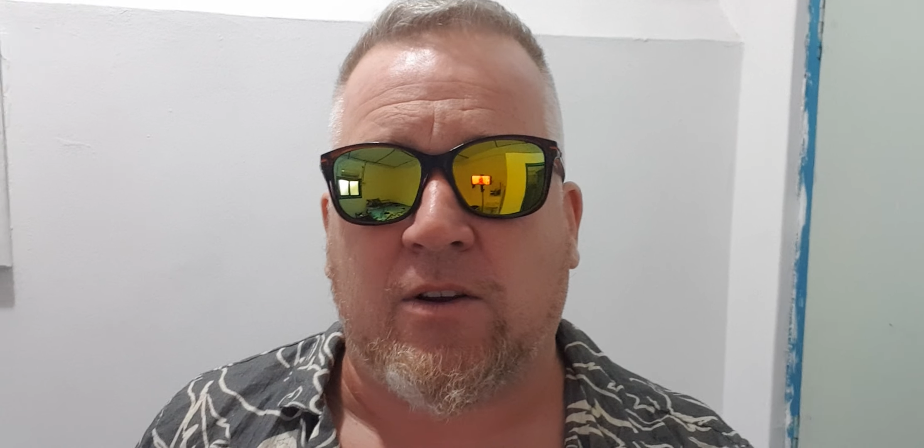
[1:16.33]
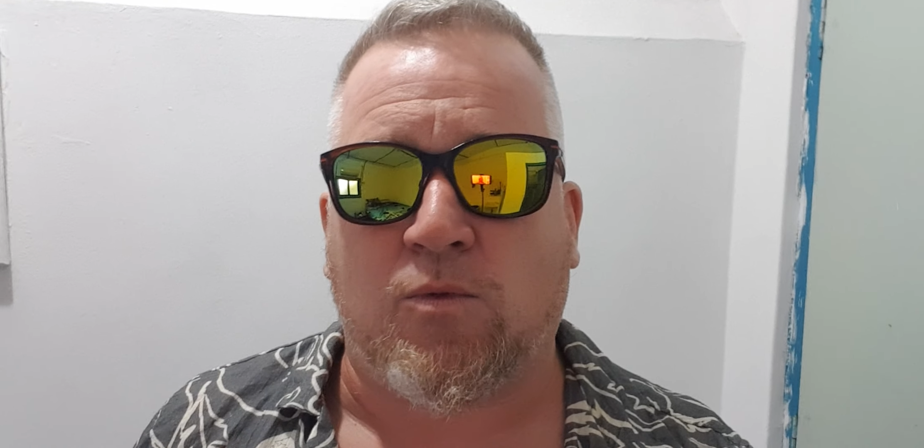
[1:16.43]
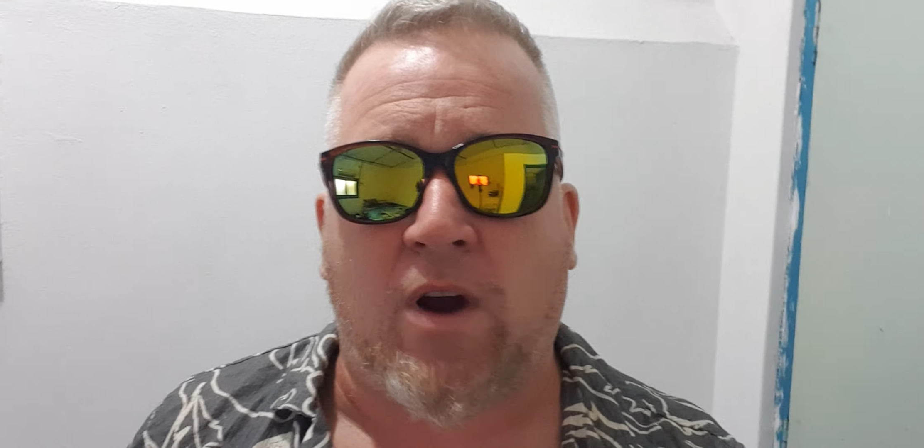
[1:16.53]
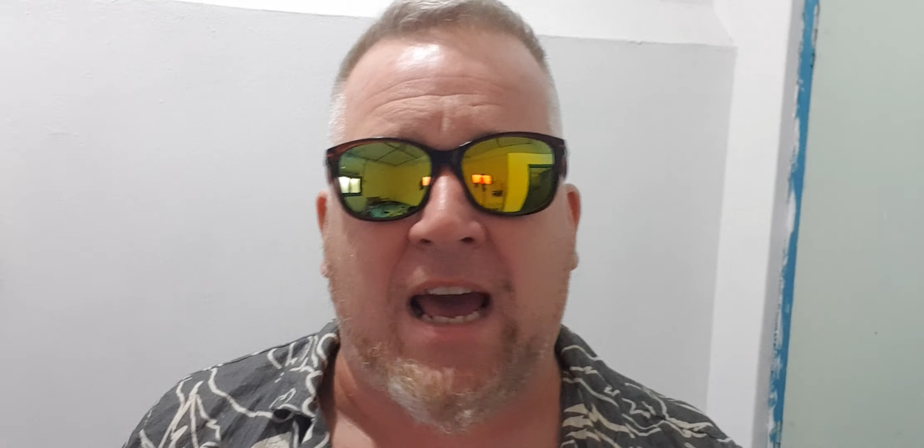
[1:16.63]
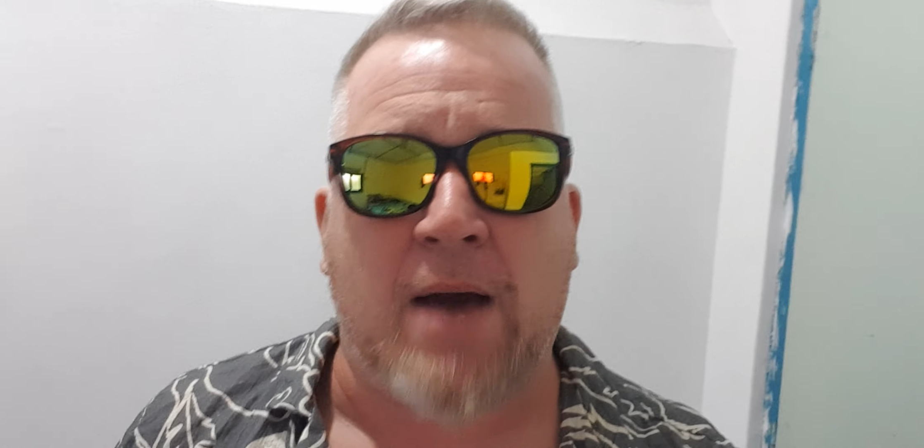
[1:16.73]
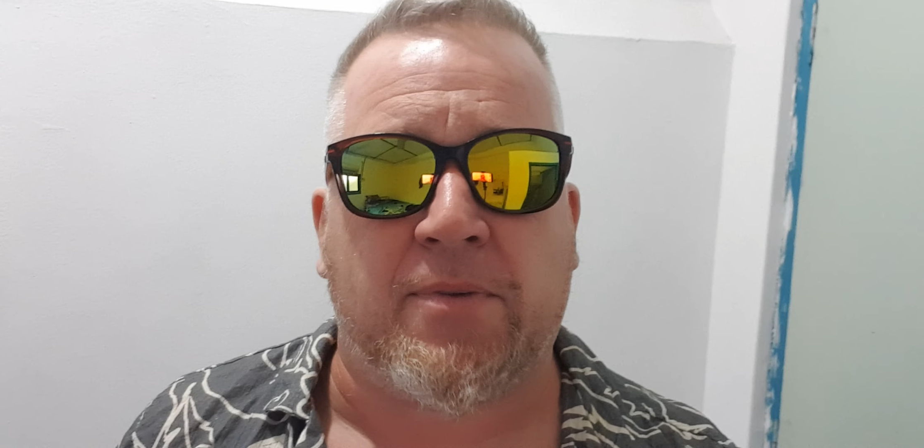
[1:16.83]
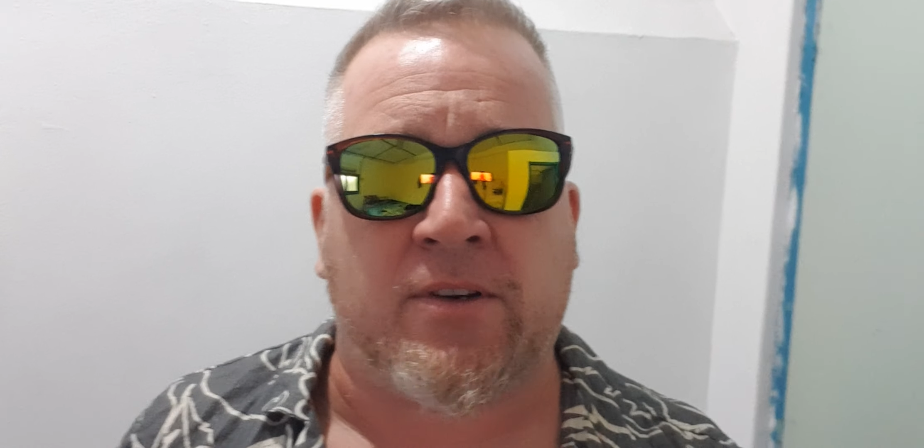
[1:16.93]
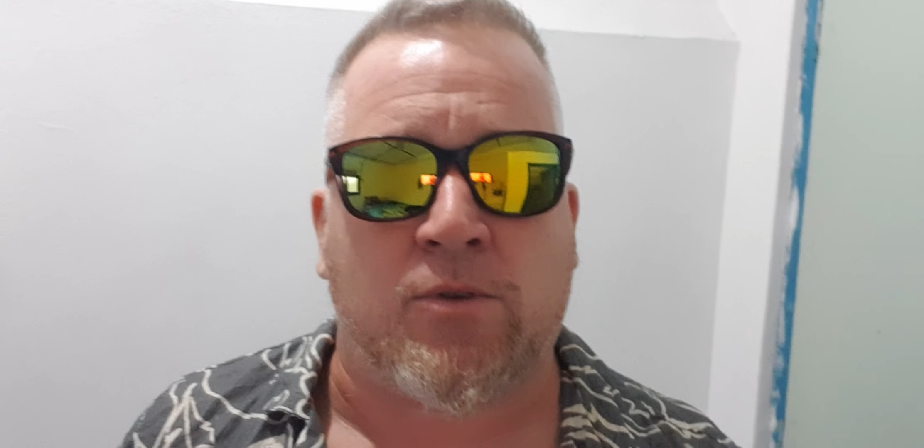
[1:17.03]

what happened